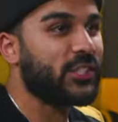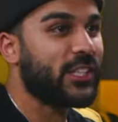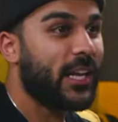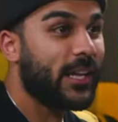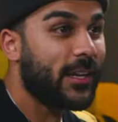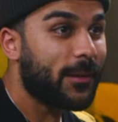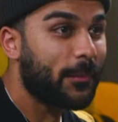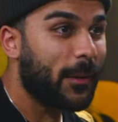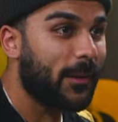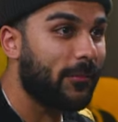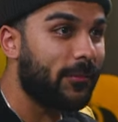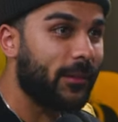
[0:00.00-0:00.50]
the end
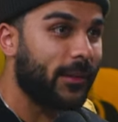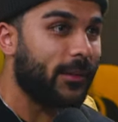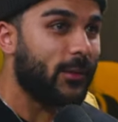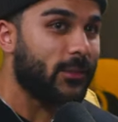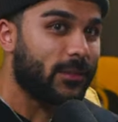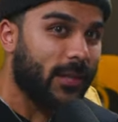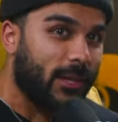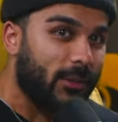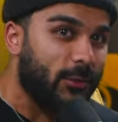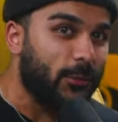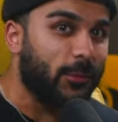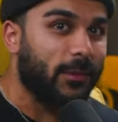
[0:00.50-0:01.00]
of my videos,
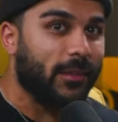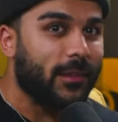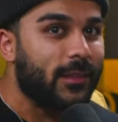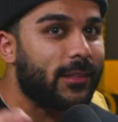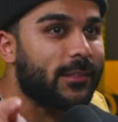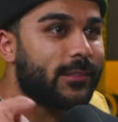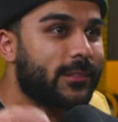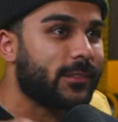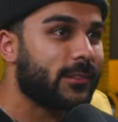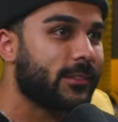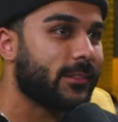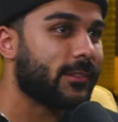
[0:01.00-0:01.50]
I do
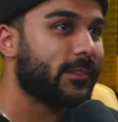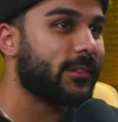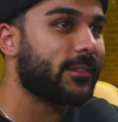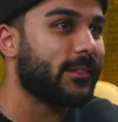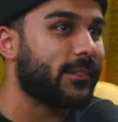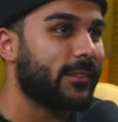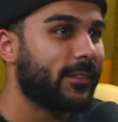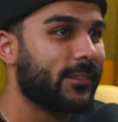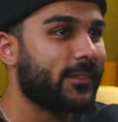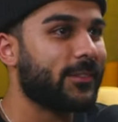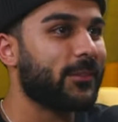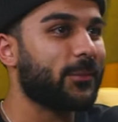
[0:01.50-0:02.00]
this. Oh my
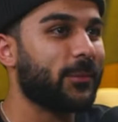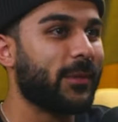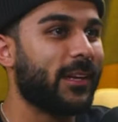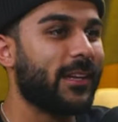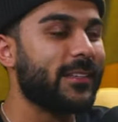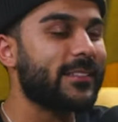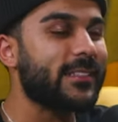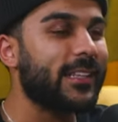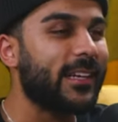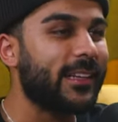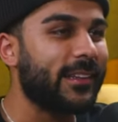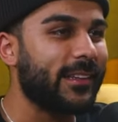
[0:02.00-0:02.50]
god! This is what I
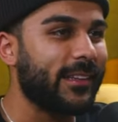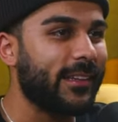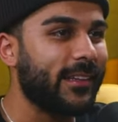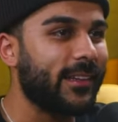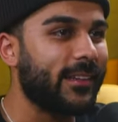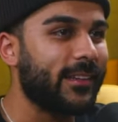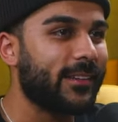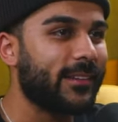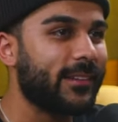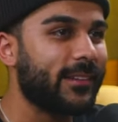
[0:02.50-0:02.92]
say at the end.